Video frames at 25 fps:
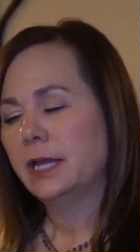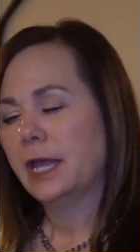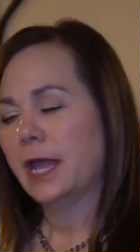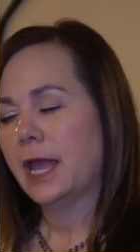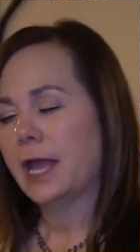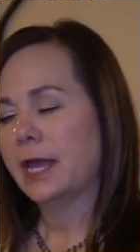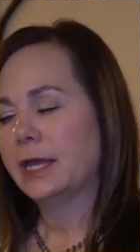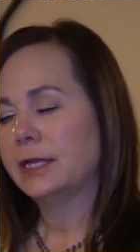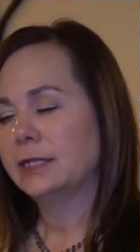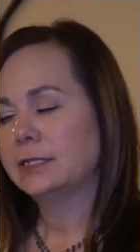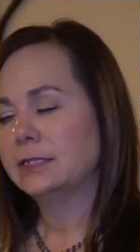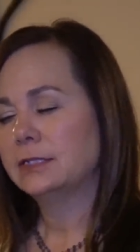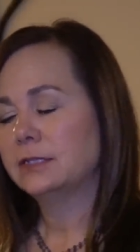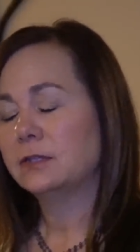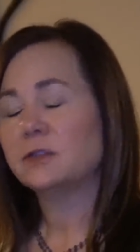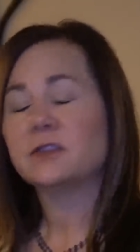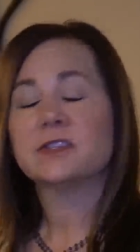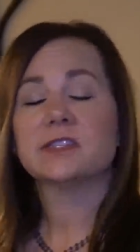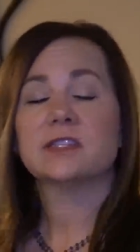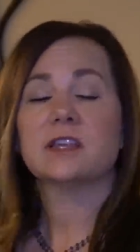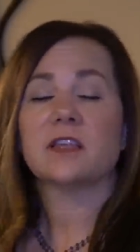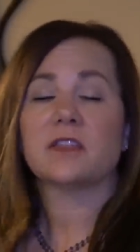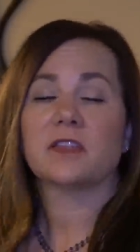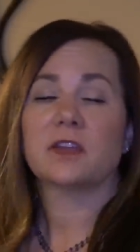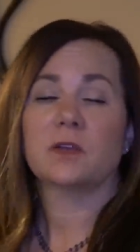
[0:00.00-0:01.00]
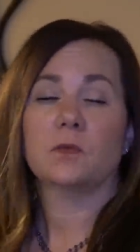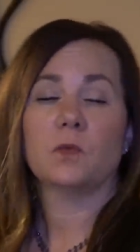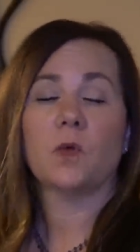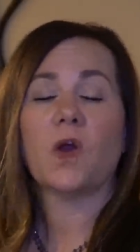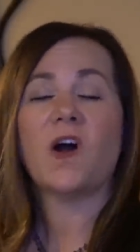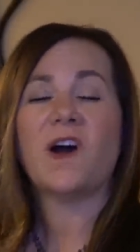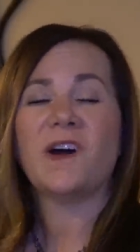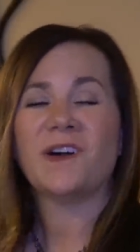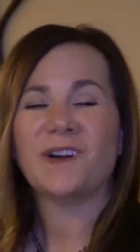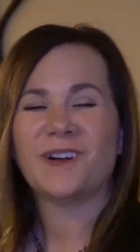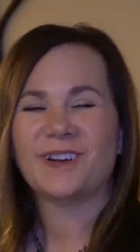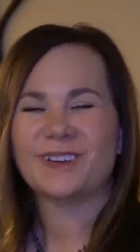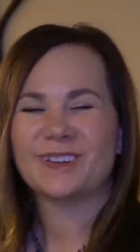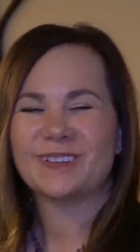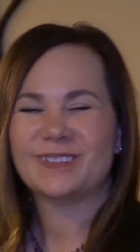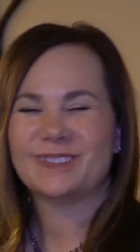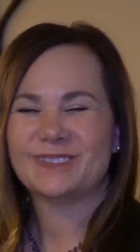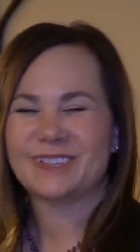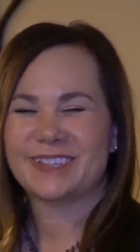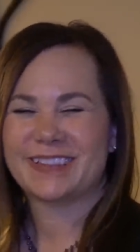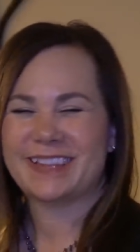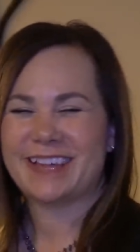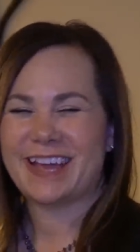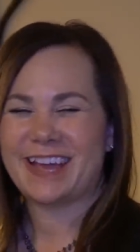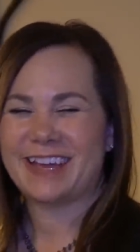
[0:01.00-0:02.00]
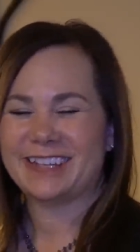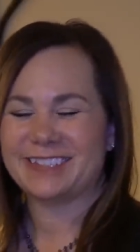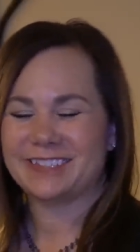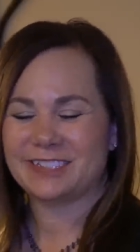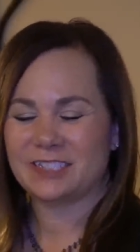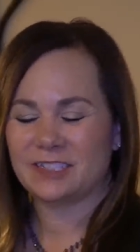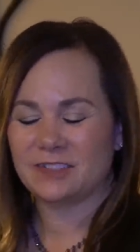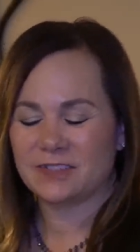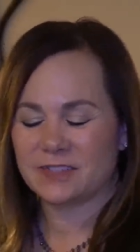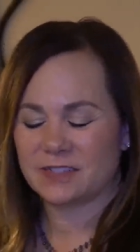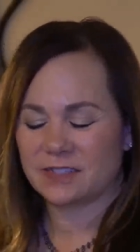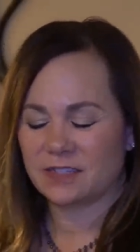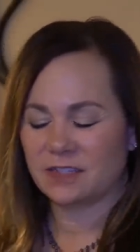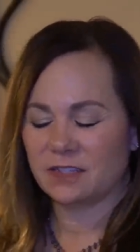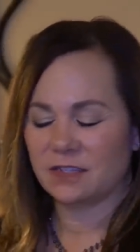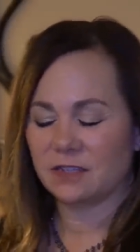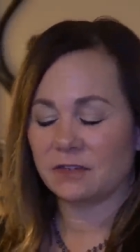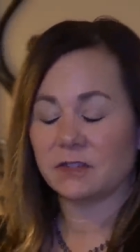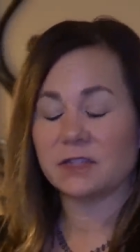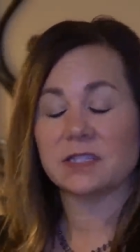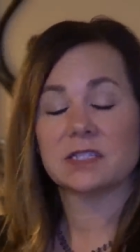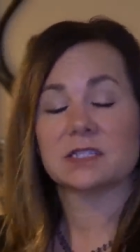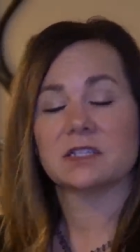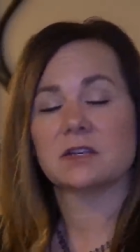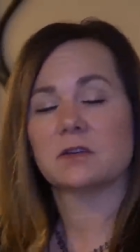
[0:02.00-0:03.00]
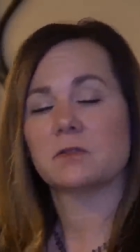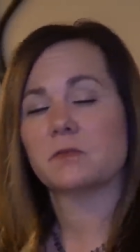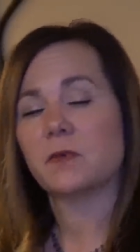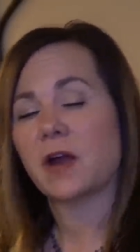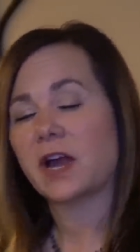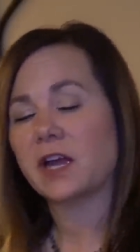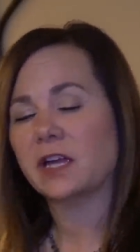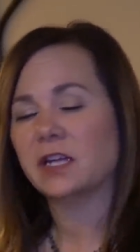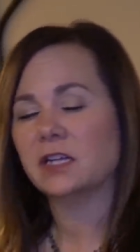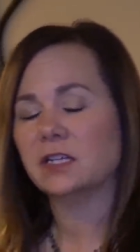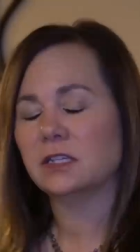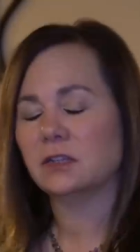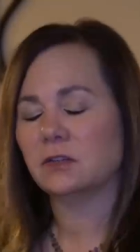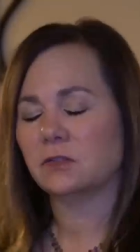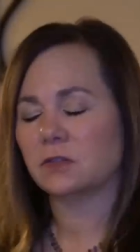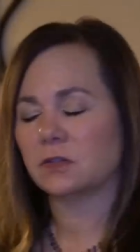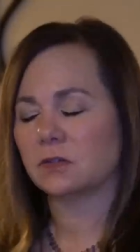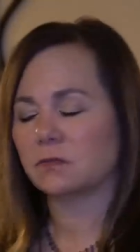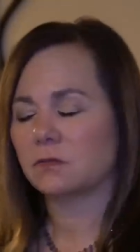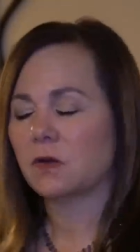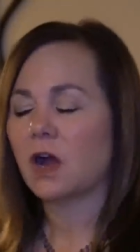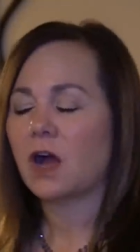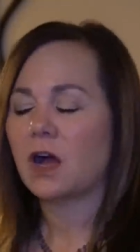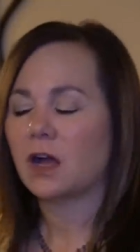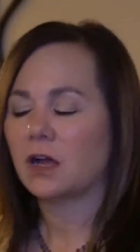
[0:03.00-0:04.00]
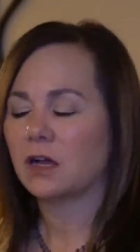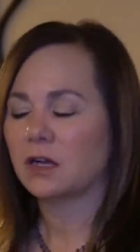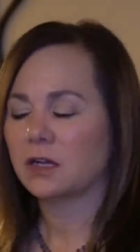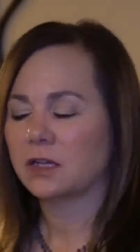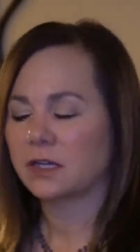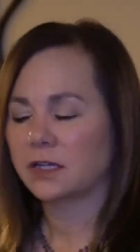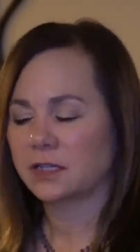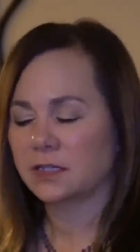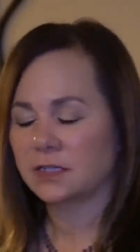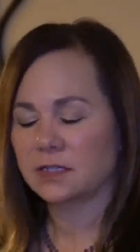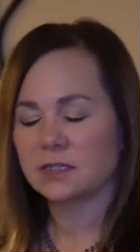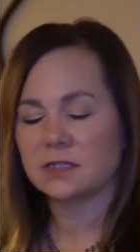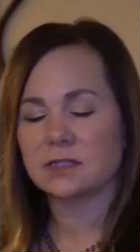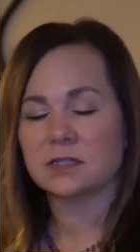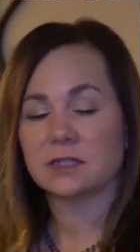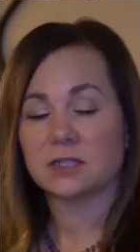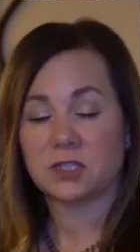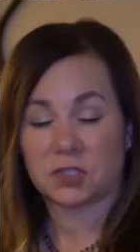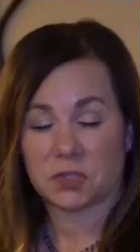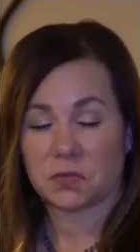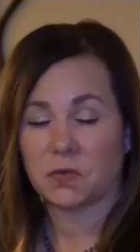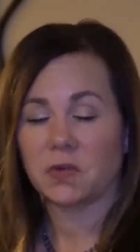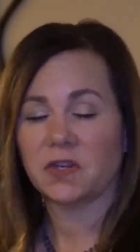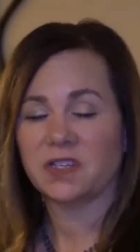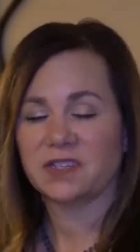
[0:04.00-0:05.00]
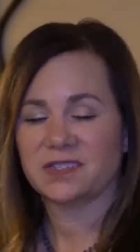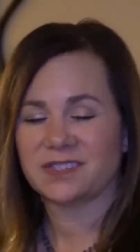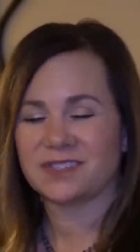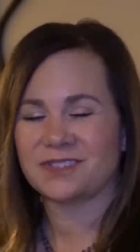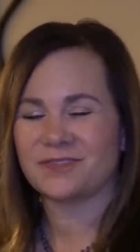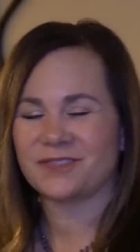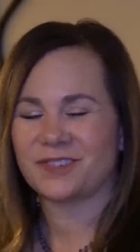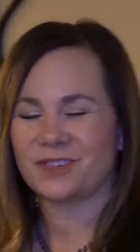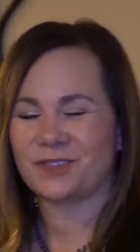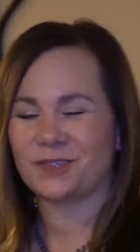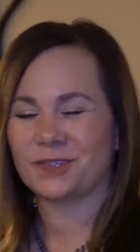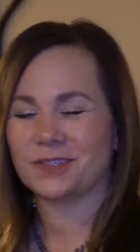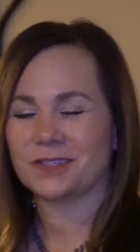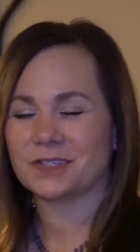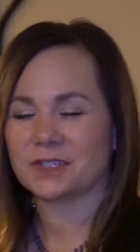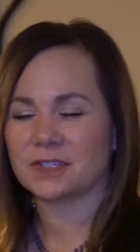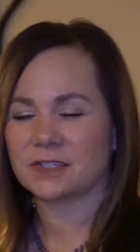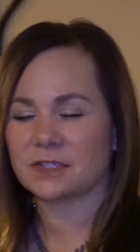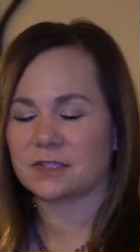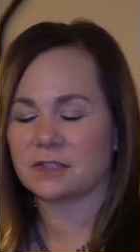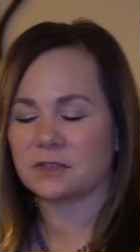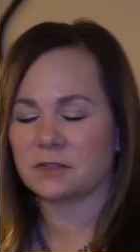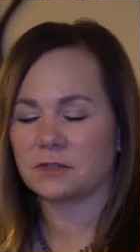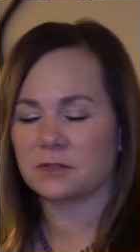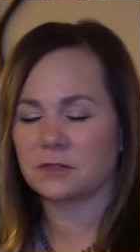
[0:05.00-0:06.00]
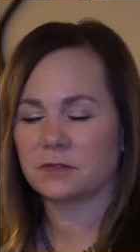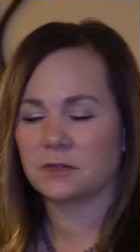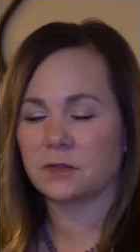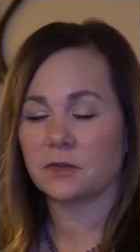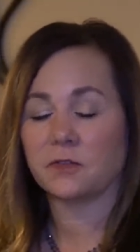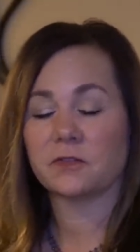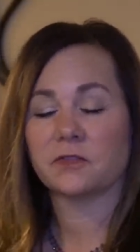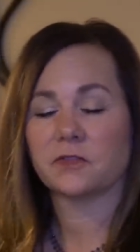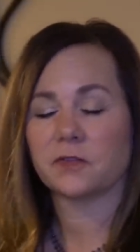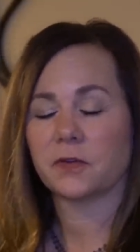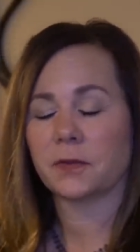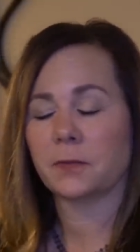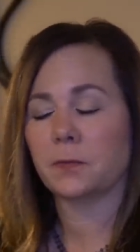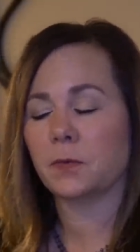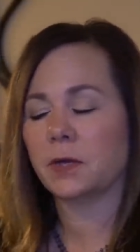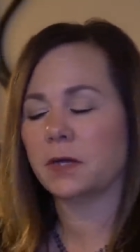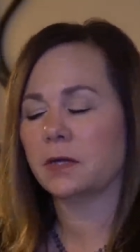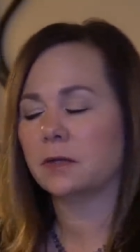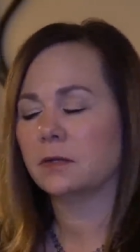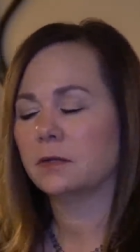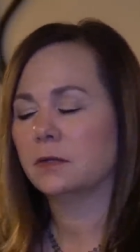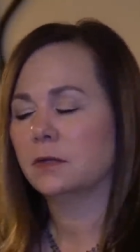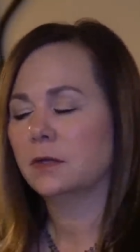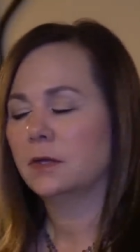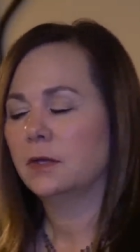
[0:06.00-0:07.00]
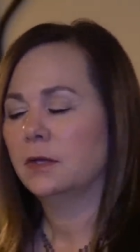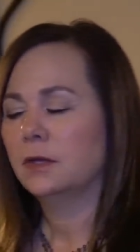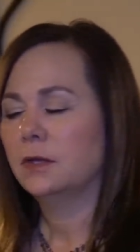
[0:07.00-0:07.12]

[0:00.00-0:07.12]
And there's nothing wrong with that, you see. There is no right or wrong. It is a choice, of course, through your free will.